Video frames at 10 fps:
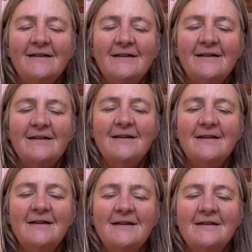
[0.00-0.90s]

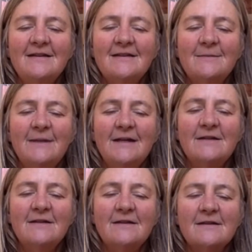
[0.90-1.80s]
And just
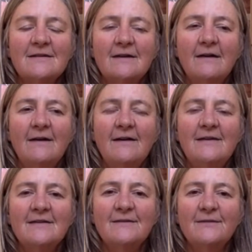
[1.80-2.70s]
imagine the
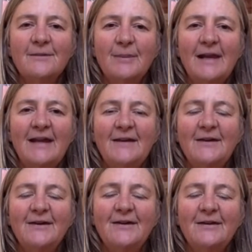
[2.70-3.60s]
size of the planet
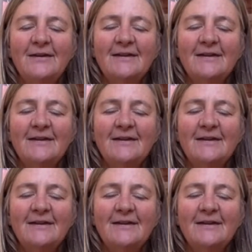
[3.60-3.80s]
Earth.